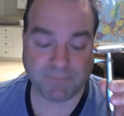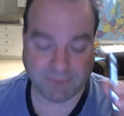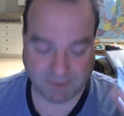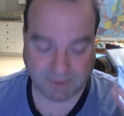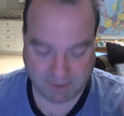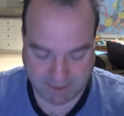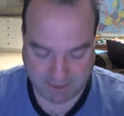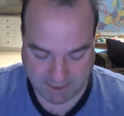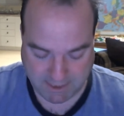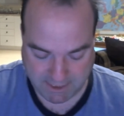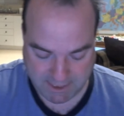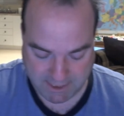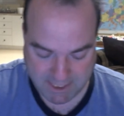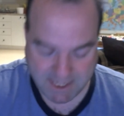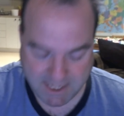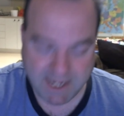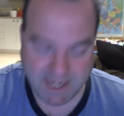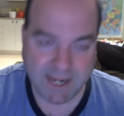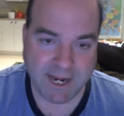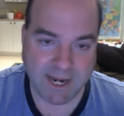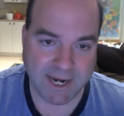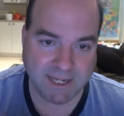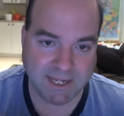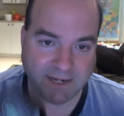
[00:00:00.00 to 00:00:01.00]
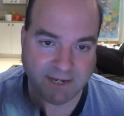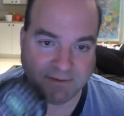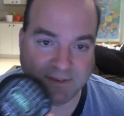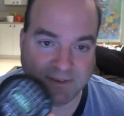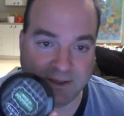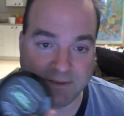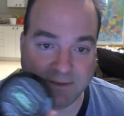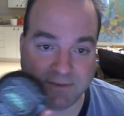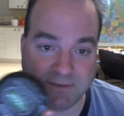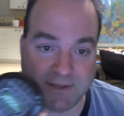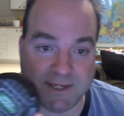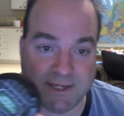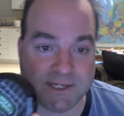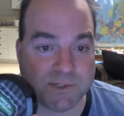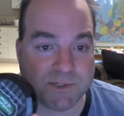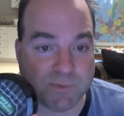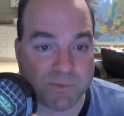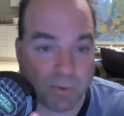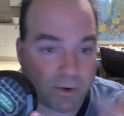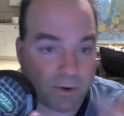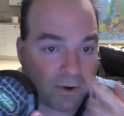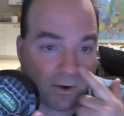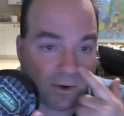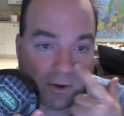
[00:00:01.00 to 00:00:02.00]
Okay, and I think these
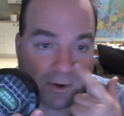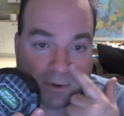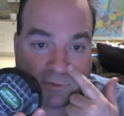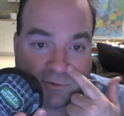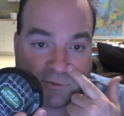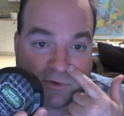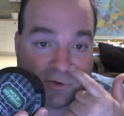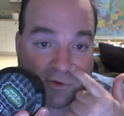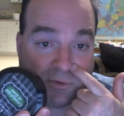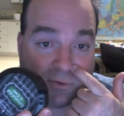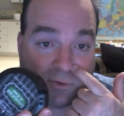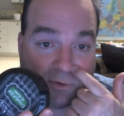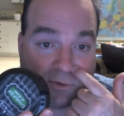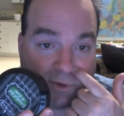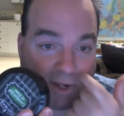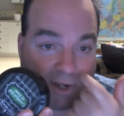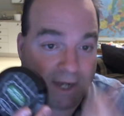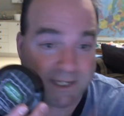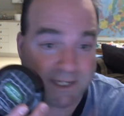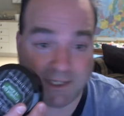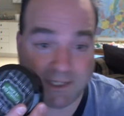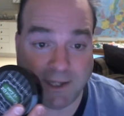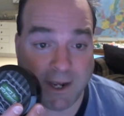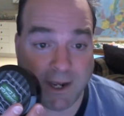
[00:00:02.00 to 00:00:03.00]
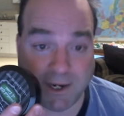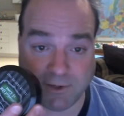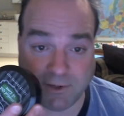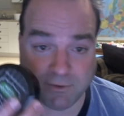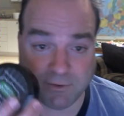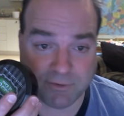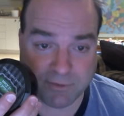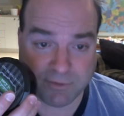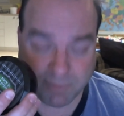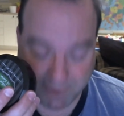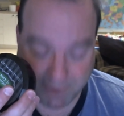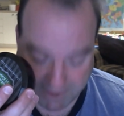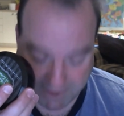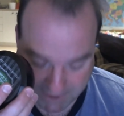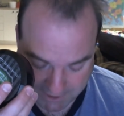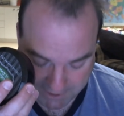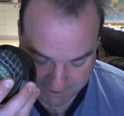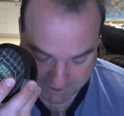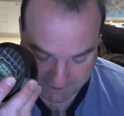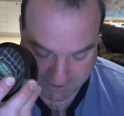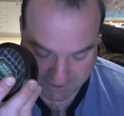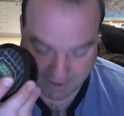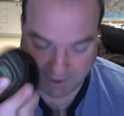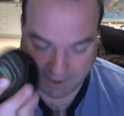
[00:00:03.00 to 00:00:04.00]
were $2.99 or
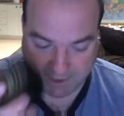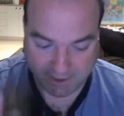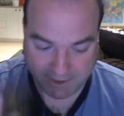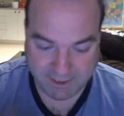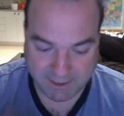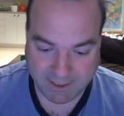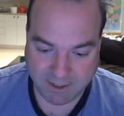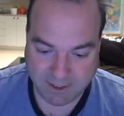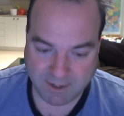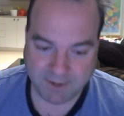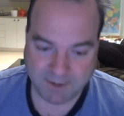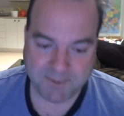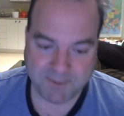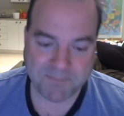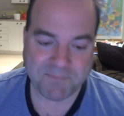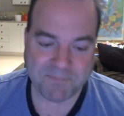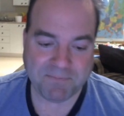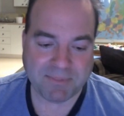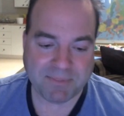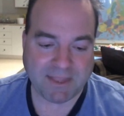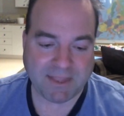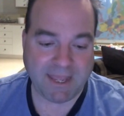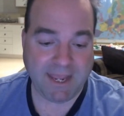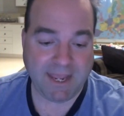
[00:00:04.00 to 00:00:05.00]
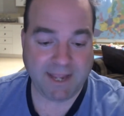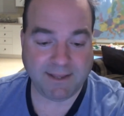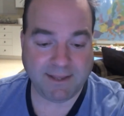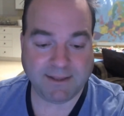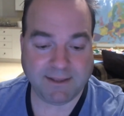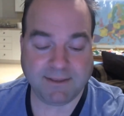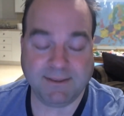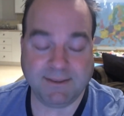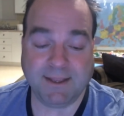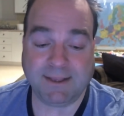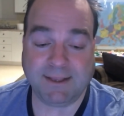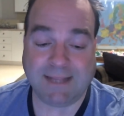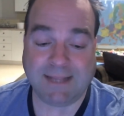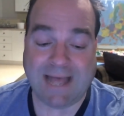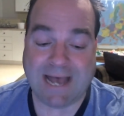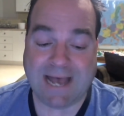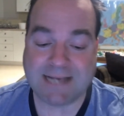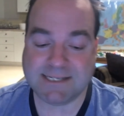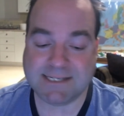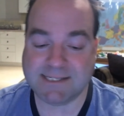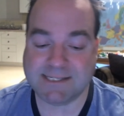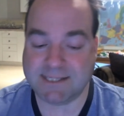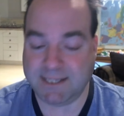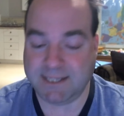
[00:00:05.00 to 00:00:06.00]
$3.99. And the
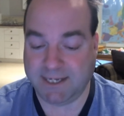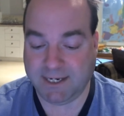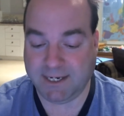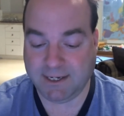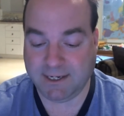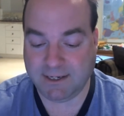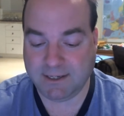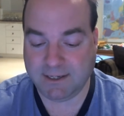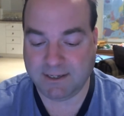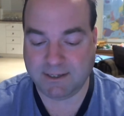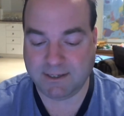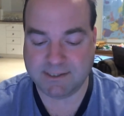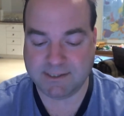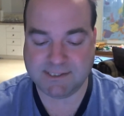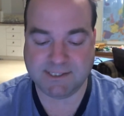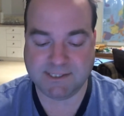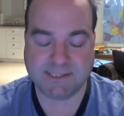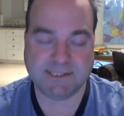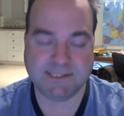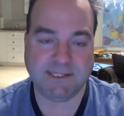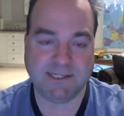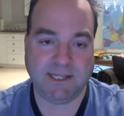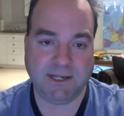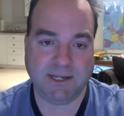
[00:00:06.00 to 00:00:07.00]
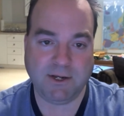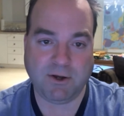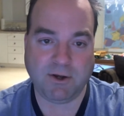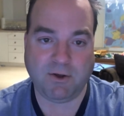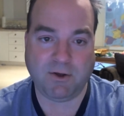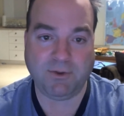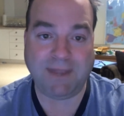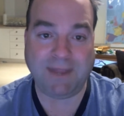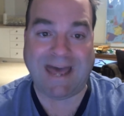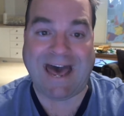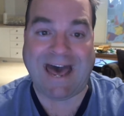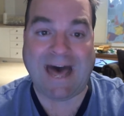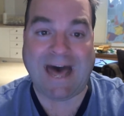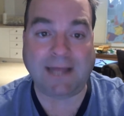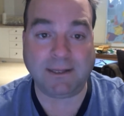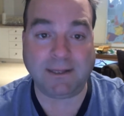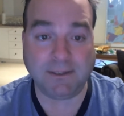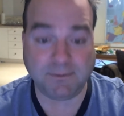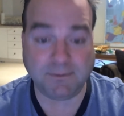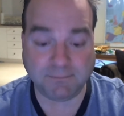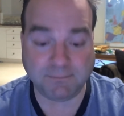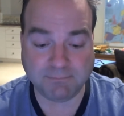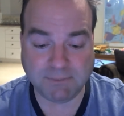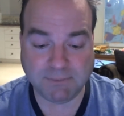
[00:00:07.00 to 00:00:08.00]
last thing is this thing called
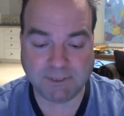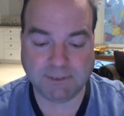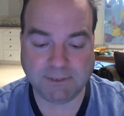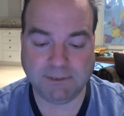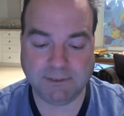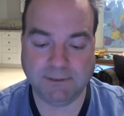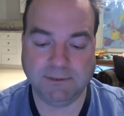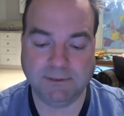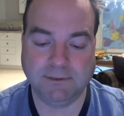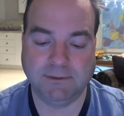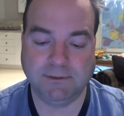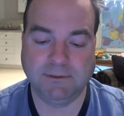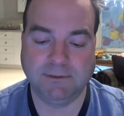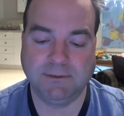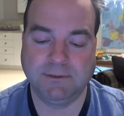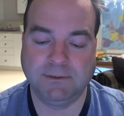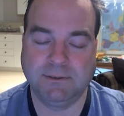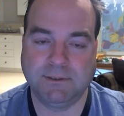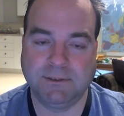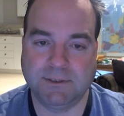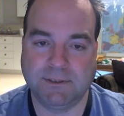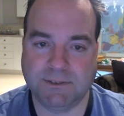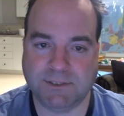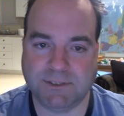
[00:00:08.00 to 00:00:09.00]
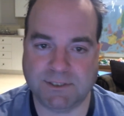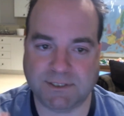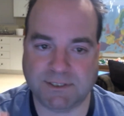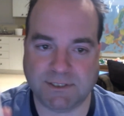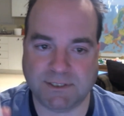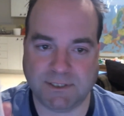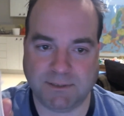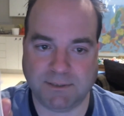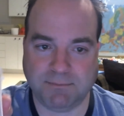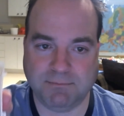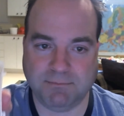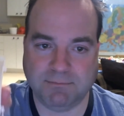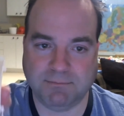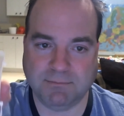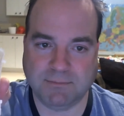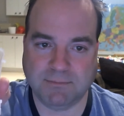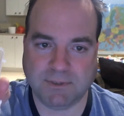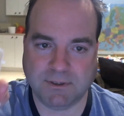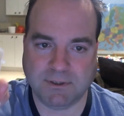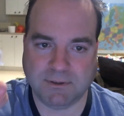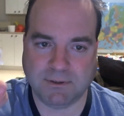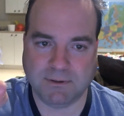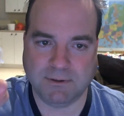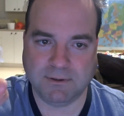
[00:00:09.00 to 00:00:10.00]
alum, just a
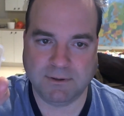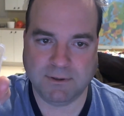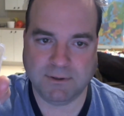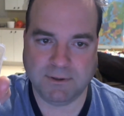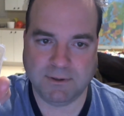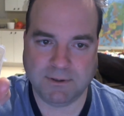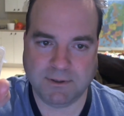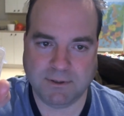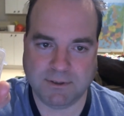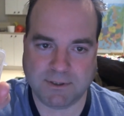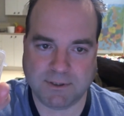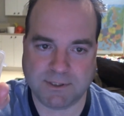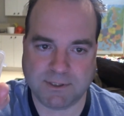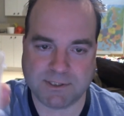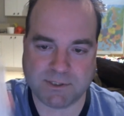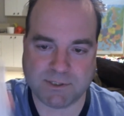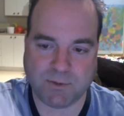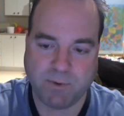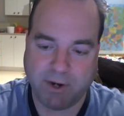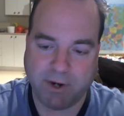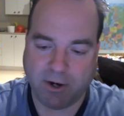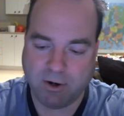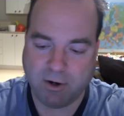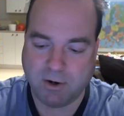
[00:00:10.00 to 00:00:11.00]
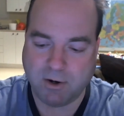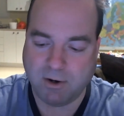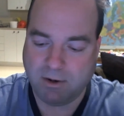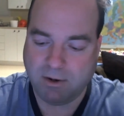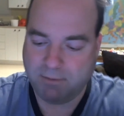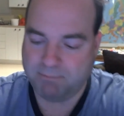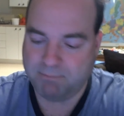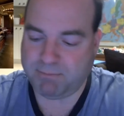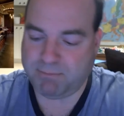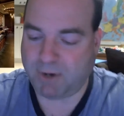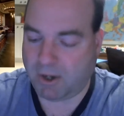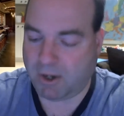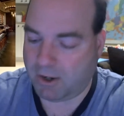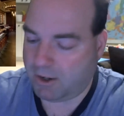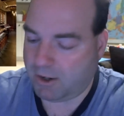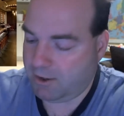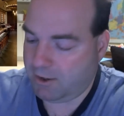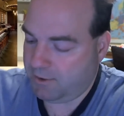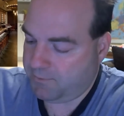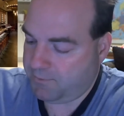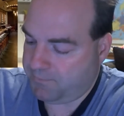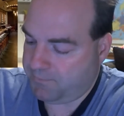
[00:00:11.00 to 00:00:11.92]
square bar.